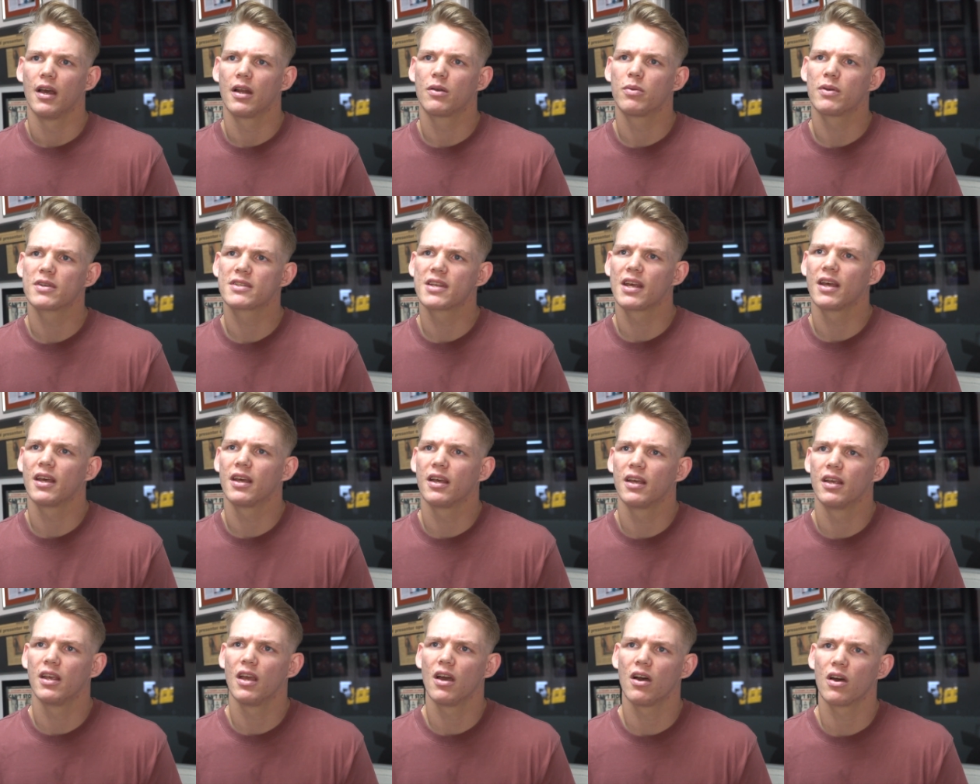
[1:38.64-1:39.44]
It was
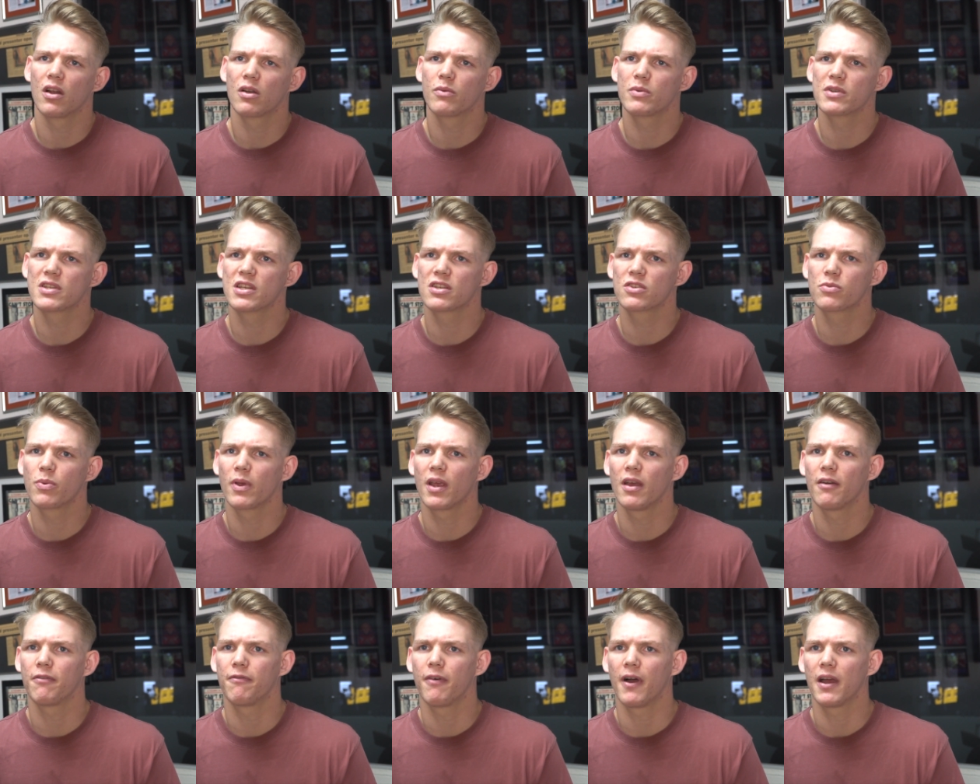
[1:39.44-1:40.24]
a
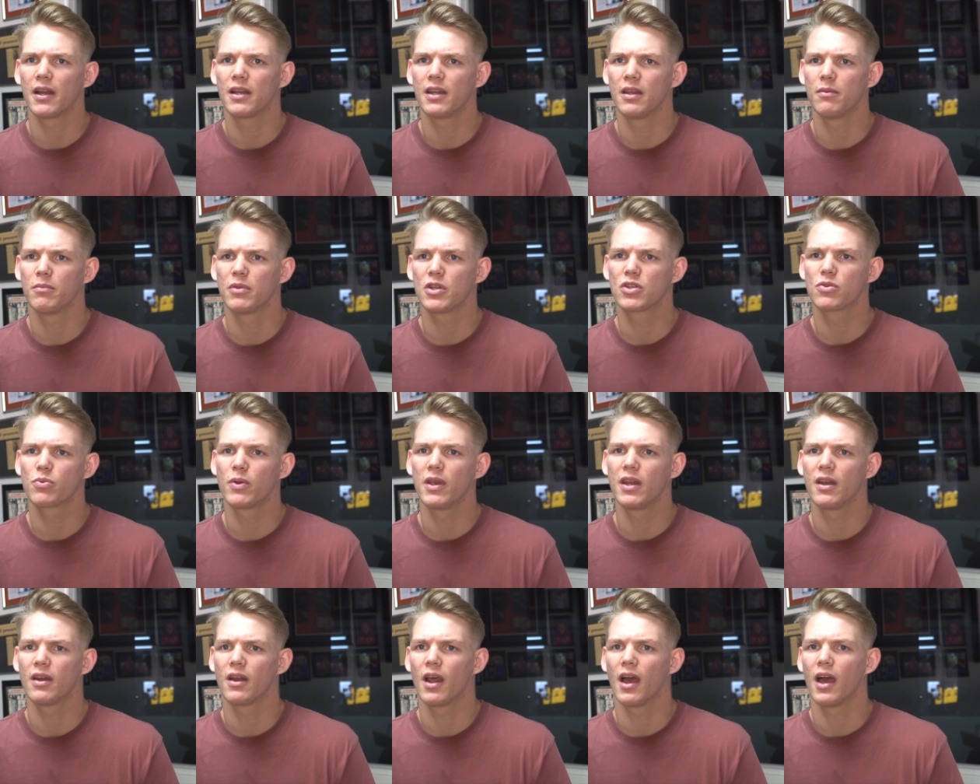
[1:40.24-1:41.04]
swinger fight in
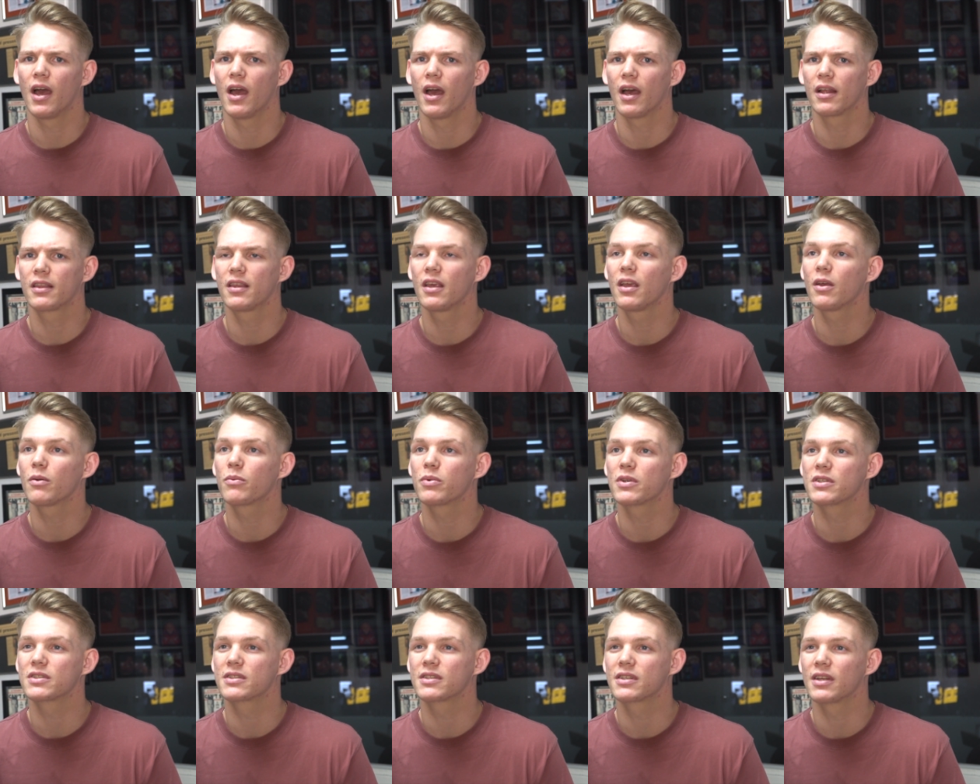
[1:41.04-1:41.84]
between. I think it
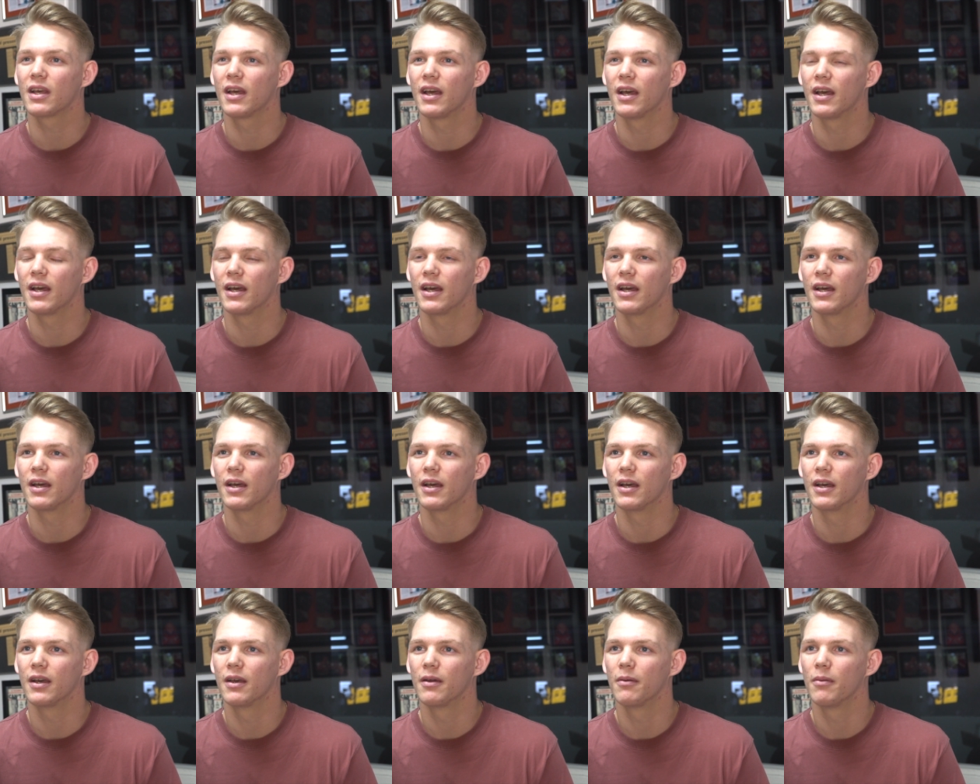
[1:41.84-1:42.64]
was
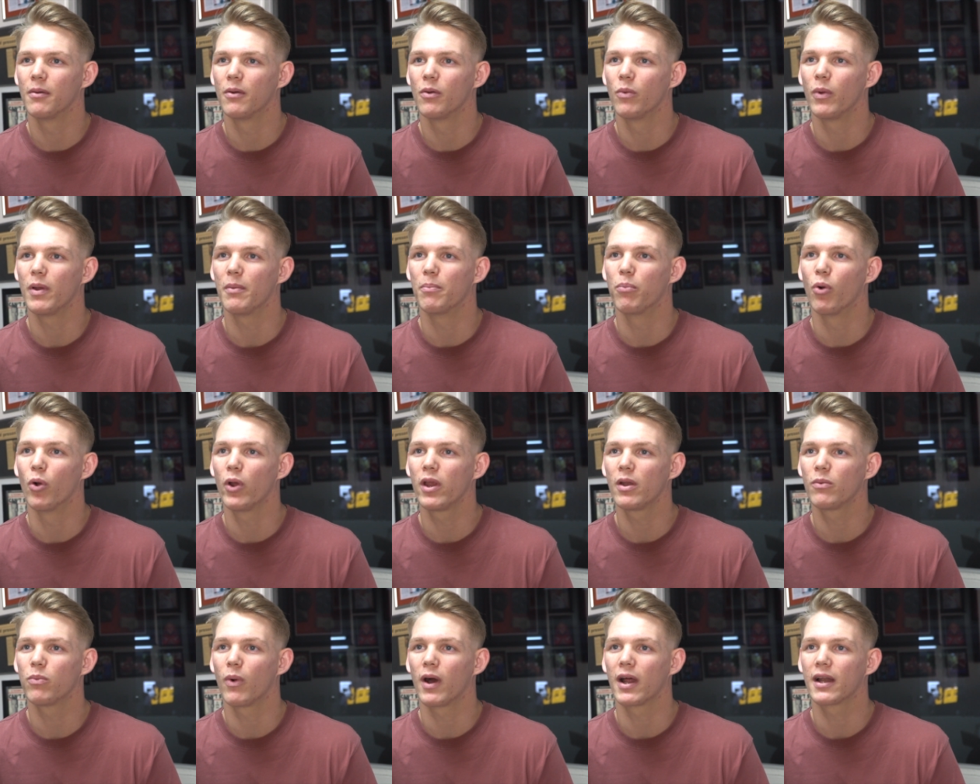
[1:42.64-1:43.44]
when
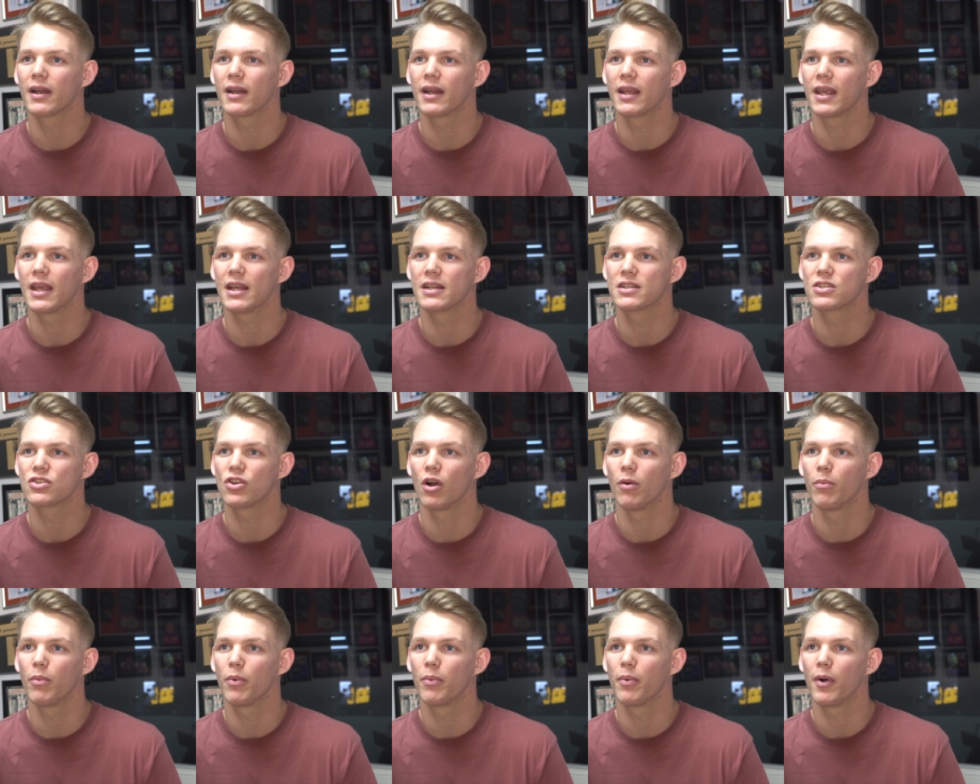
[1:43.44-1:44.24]
Boyd won against
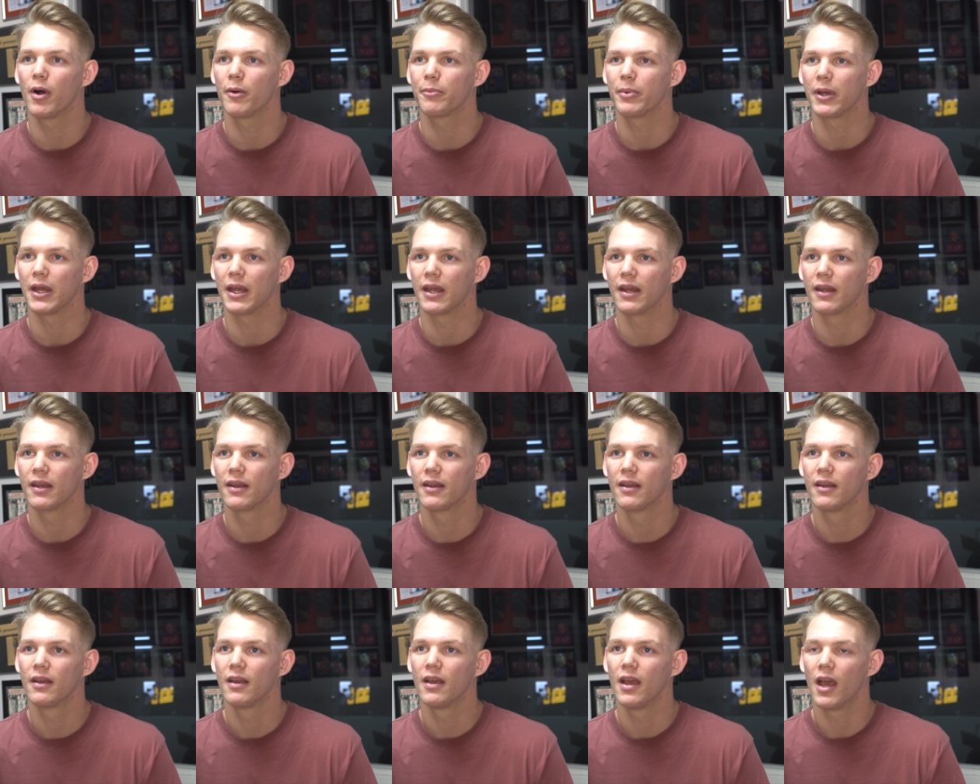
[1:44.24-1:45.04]
John Bobe.
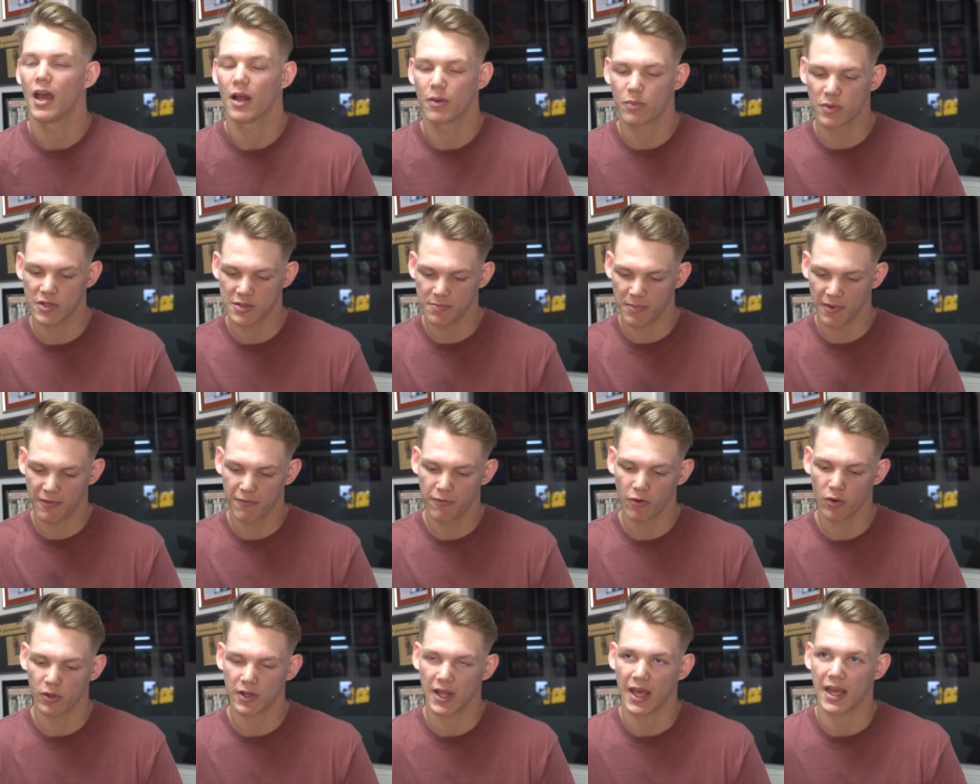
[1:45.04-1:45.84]
Okay. It was
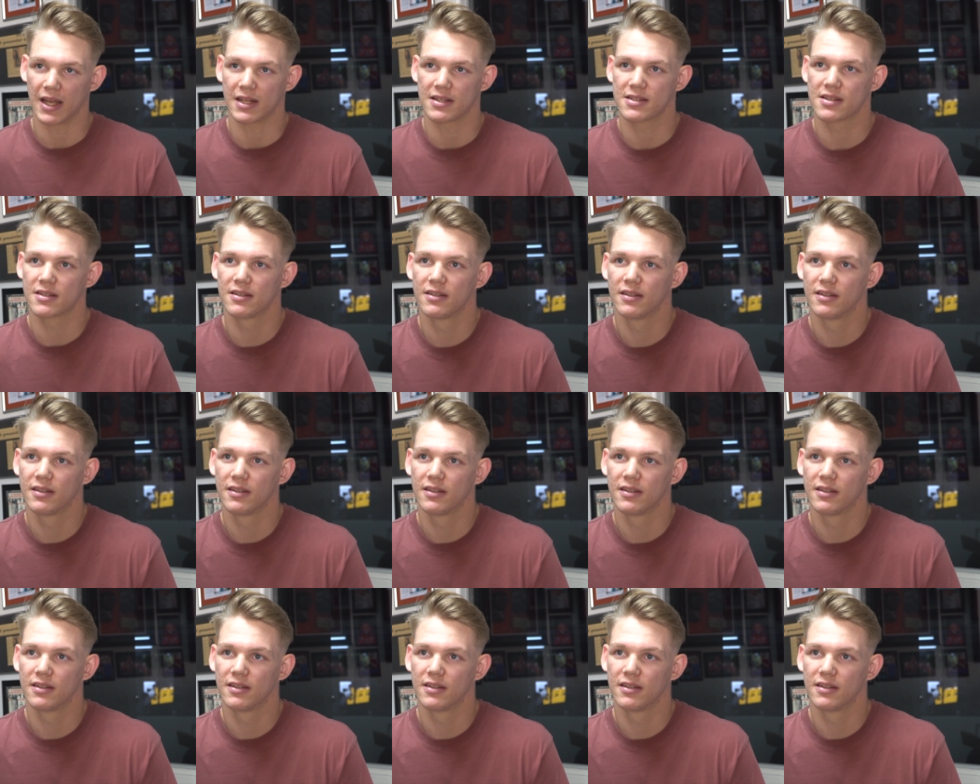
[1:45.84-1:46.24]
before that.